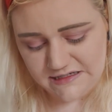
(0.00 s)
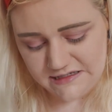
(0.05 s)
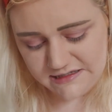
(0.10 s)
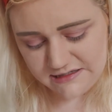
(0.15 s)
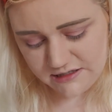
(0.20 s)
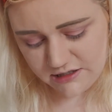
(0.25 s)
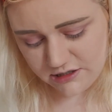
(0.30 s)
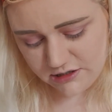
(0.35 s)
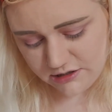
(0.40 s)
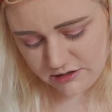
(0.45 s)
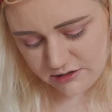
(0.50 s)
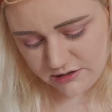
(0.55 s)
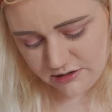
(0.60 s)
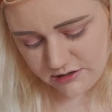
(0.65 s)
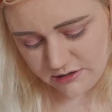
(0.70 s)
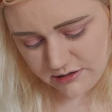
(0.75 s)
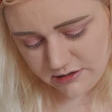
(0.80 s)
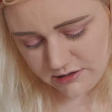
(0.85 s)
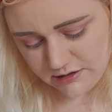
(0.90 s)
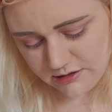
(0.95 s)
So
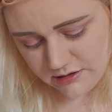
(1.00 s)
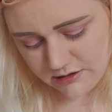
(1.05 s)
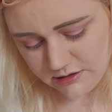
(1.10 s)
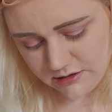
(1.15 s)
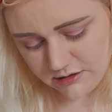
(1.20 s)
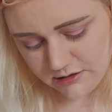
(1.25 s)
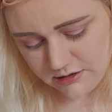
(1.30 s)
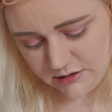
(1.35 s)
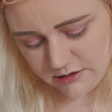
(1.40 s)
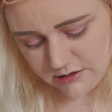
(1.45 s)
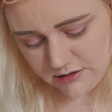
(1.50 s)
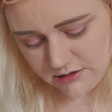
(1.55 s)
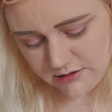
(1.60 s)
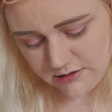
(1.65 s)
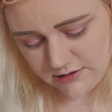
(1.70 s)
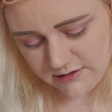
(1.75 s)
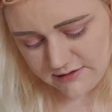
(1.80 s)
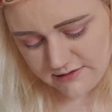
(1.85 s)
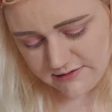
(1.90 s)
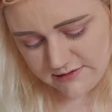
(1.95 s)

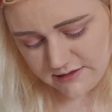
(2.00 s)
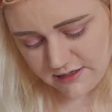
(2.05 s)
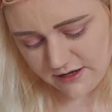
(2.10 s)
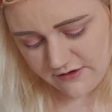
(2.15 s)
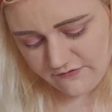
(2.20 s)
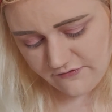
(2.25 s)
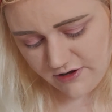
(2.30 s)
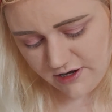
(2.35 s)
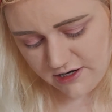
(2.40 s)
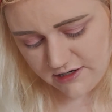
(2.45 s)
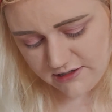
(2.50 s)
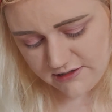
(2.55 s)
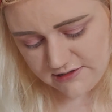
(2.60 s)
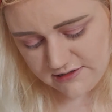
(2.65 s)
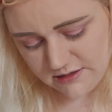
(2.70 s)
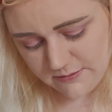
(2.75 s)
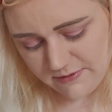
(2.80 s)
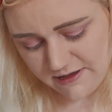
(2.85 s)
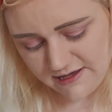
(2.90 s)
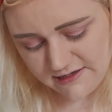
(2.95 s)
this I find is
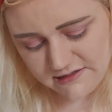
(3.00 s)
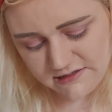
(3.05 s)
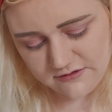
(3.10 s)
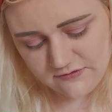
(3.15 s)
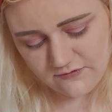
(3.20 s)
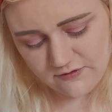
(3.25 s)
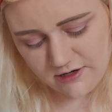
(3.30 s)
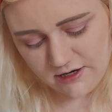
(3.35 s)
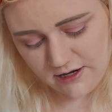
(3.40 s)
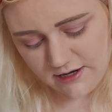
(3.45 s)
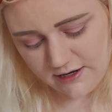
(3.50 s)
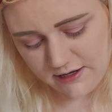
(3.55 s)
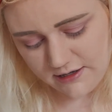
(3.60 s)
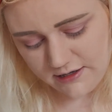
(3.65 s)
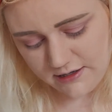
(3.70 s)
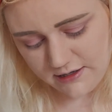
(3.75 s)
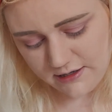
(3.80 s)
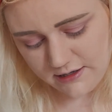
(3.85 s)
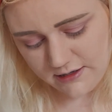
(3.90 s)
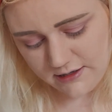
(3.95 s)
the best for like
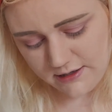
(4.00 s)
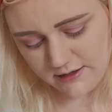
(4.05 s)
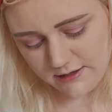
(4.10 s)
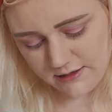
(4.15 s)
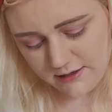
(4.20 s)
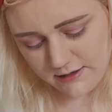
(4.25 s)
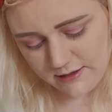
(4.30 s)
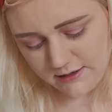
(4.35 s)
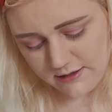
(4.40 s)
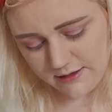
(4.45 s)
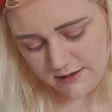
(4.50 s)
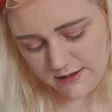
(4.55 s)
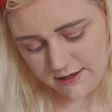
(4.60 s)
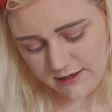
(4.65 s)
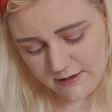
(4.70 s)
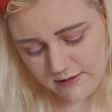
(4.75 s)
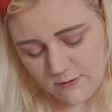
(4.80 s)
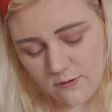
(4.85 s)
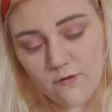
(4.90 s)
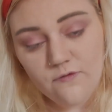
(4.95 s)

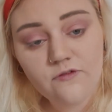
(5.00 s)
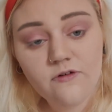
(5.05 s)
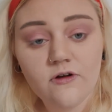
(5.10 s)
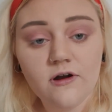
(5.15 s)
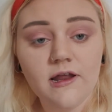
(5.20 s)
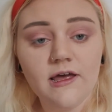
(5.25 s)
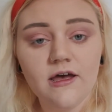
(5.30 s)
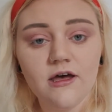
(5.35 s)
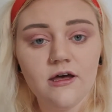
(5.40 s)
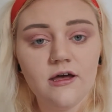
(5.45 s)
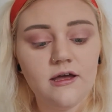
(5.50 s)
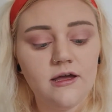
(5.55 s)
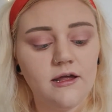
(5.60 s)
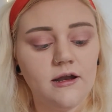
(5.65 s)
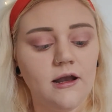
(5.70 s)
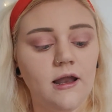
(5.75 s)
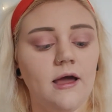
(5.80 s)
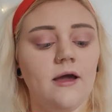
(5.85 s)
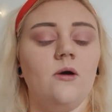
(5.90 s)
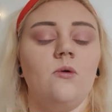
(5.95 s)
getting a lot of glitter
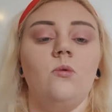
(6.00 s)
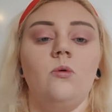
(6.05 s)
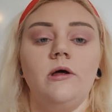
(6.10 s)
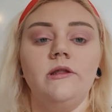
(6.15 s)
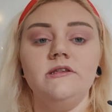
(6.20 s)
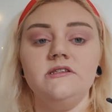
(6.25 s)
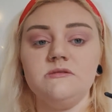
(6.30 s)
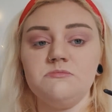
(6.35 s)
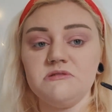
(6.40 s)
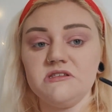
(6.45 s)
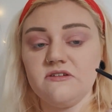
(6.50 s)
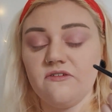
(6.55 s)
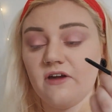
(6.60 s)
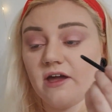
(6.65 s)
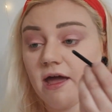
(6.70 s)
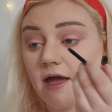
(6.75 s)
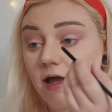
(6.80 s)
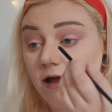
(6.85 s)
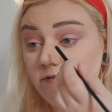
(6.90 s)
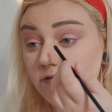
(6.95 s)
in like one
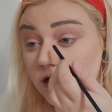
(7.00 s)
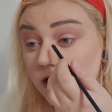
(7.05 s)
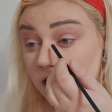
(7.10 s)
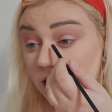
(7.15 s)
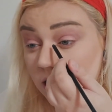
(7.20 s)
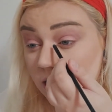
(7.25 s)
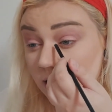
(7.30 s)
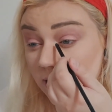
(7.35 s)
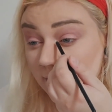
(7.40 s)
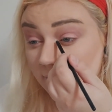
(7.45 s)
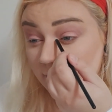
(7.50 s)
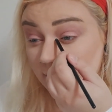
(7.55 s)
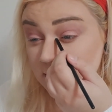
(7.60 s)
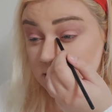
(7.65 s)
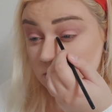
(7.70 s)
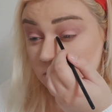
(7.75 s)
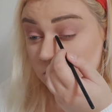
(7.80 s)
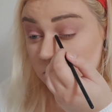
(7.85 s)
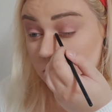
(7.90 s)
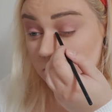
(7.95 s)
specific area, and that
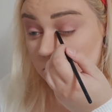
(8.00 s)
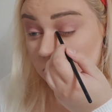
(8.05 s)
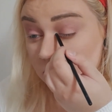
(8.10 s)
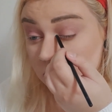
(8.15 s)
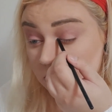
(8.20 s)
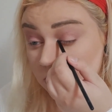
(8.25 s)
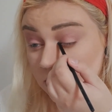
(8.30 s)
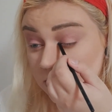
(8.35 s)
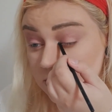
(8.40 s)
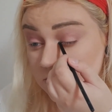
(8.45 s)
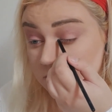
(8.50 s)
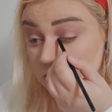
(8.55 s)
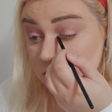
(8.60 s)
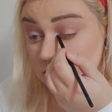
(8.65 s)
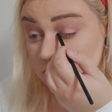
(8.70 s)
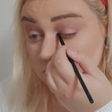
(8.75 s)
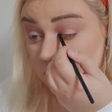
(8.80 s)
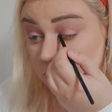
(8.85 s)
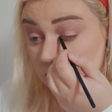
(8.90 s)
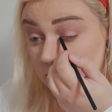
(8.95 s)
is all we want because we
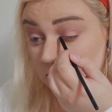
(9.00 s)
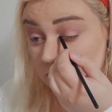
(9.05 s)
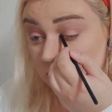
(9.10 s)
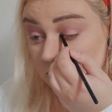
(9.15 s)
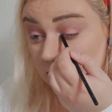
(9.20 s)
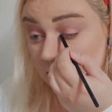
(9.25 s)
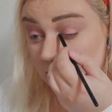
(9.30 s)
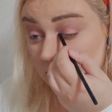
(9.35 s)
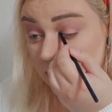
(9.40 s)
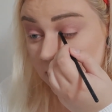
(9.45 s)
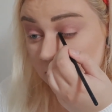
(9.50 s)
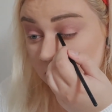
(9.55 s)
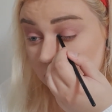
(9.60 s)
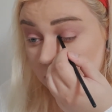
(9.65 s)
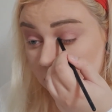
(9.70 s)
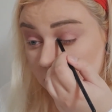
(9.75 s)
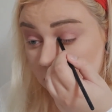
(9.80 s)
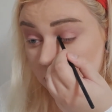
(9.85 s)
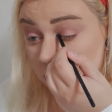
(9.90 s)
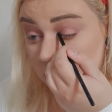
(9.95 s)
just want it in the inner
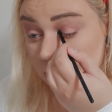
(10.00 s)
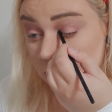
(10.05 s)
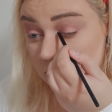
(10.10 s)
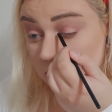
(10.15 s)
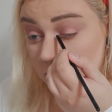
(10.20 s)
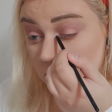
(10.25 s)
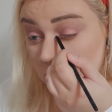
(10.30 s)
corner.